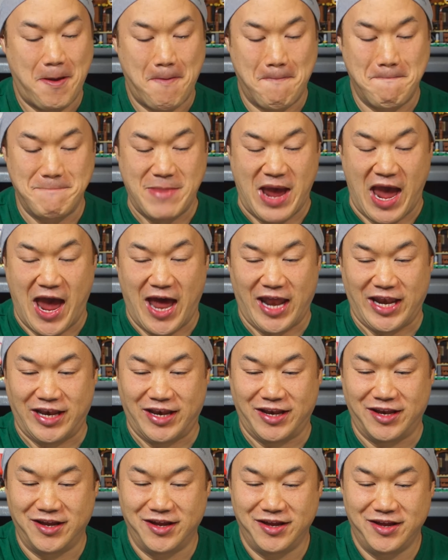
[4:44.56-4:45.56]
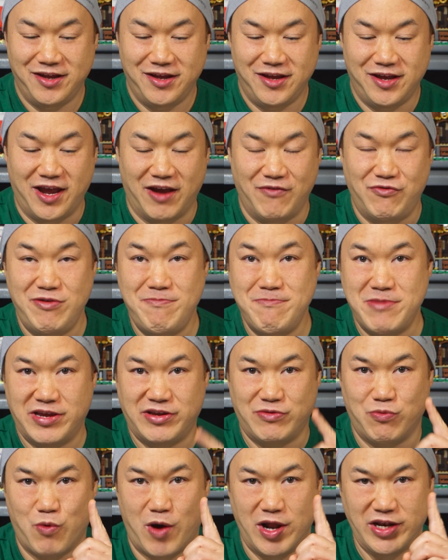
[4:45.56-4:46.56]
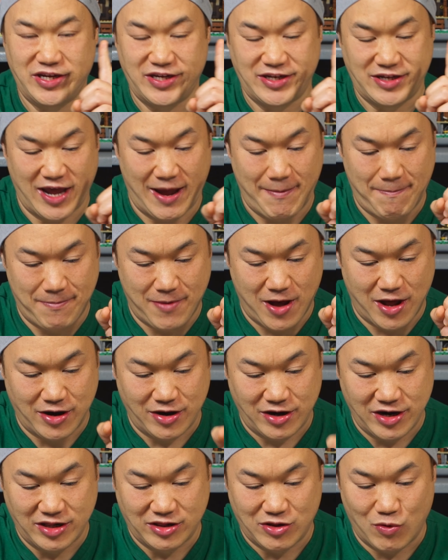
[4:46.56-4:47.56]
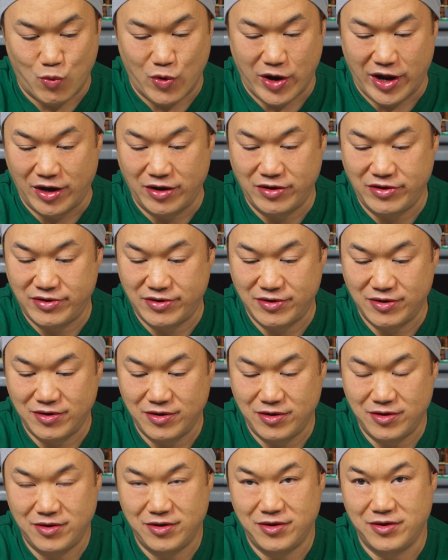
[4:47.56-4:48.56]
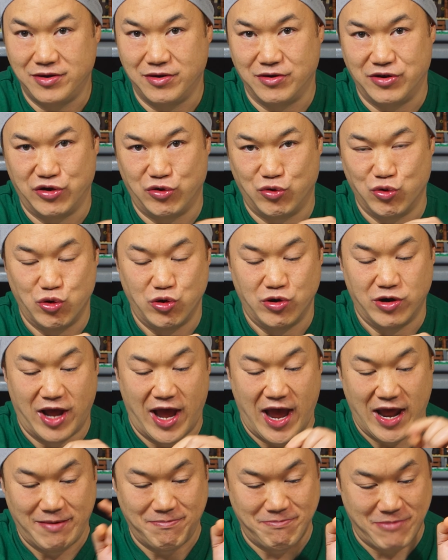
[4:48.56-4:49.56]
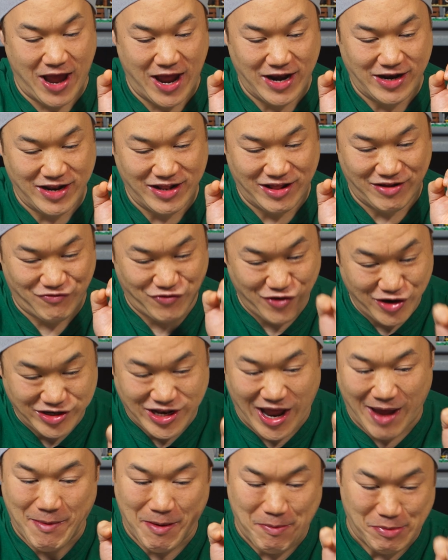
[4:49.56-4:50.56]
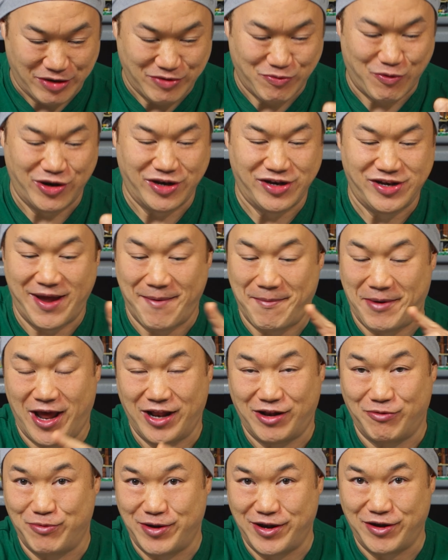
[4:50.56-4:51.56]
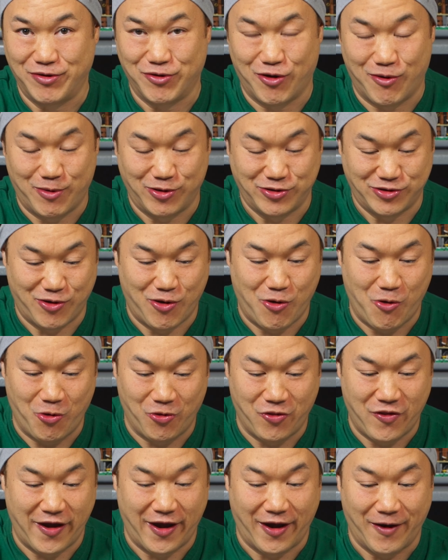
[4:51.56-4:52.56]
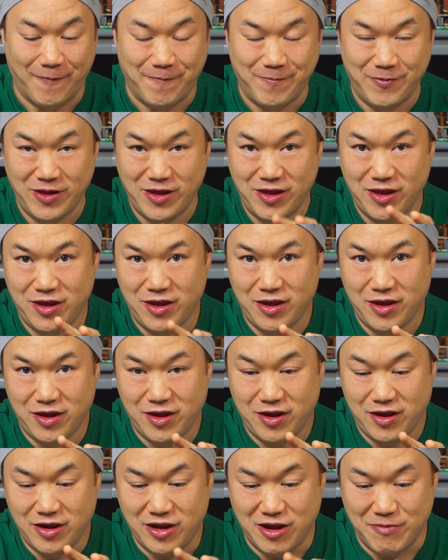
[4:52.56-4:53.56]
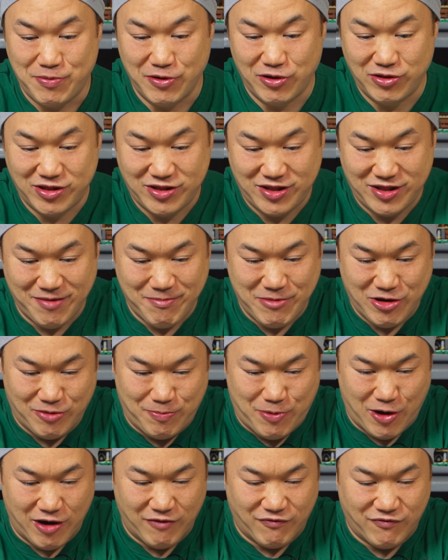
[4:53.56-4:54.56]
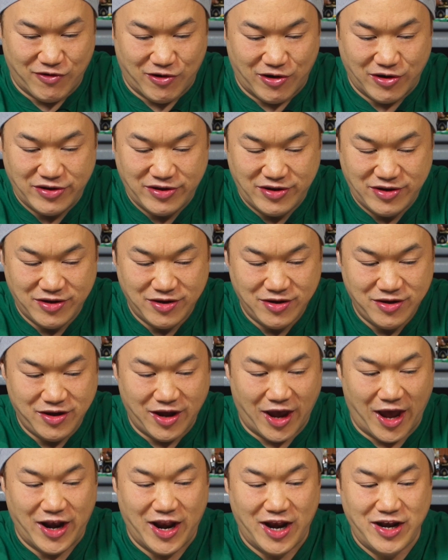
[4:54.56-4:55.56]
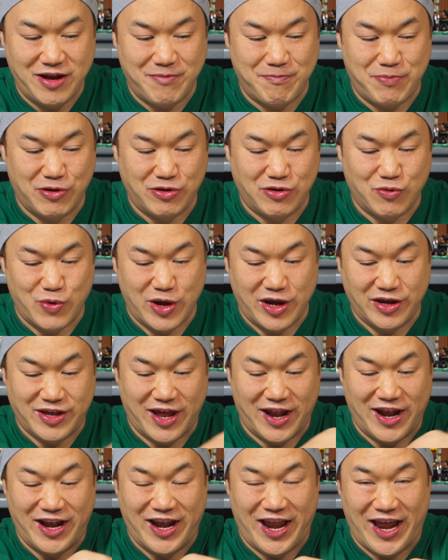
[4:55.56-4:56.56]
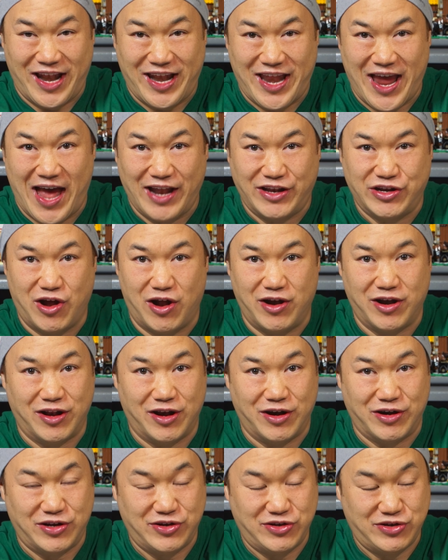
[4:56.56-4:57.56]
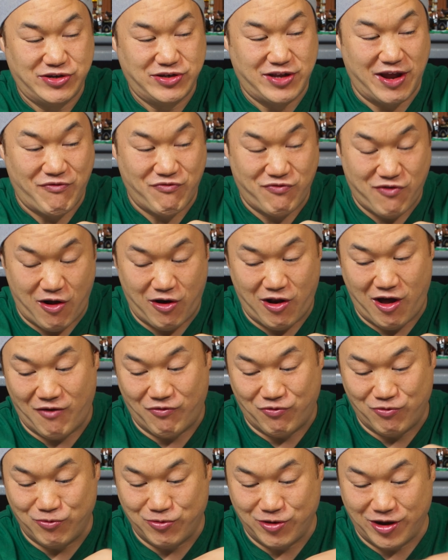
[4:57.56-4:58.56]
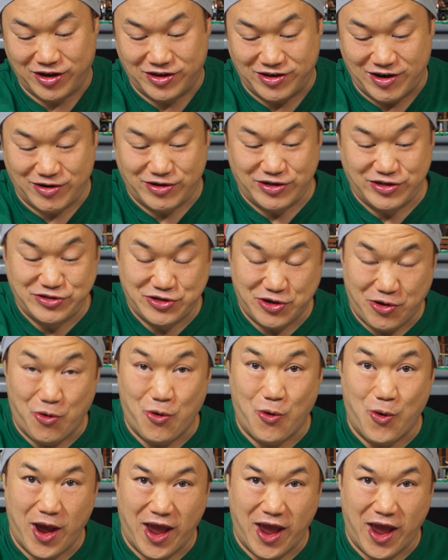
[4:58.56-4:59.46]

man, if you miss one step underneath the wings, you're screwed. I had I did the first time I missed one step and I had to redo almost the whole thing. You build the middle part first, and then you build the wings, and then they attach on and they fall off. If they're so